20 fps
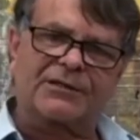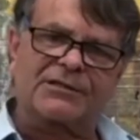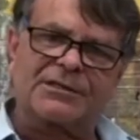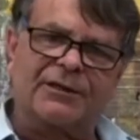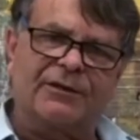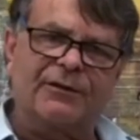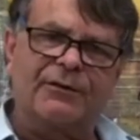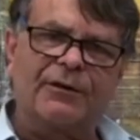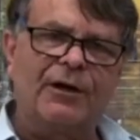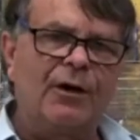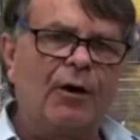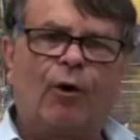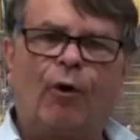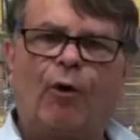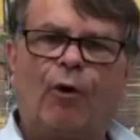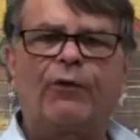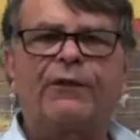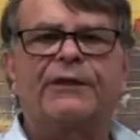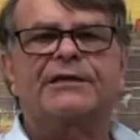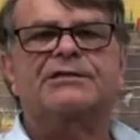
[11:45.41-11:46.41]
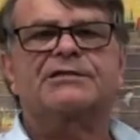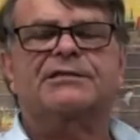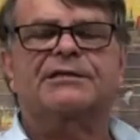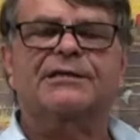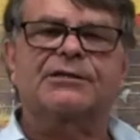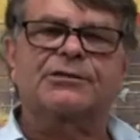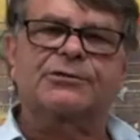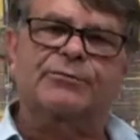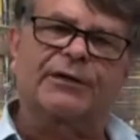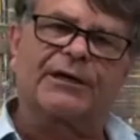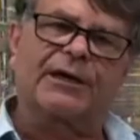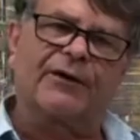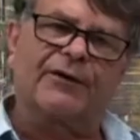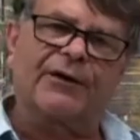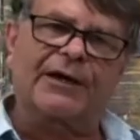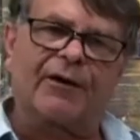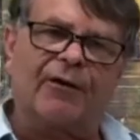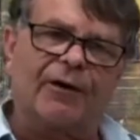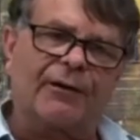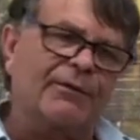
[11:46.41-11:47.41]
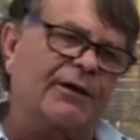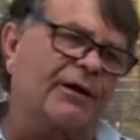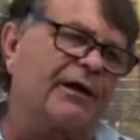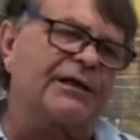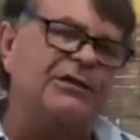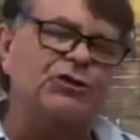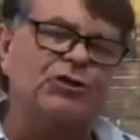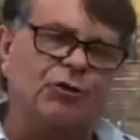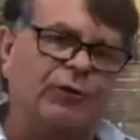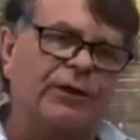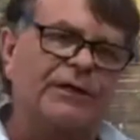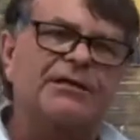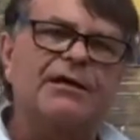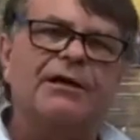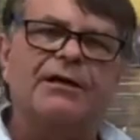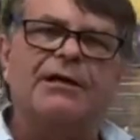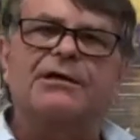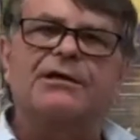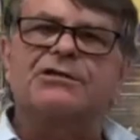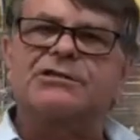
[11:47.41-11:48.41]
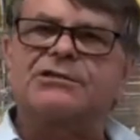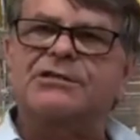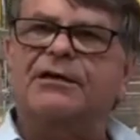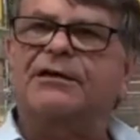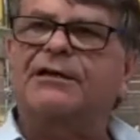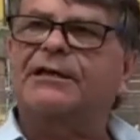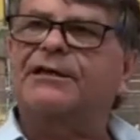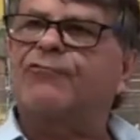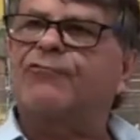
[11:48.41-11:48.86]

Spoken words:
So all these things were going on, but I enjoyed certainly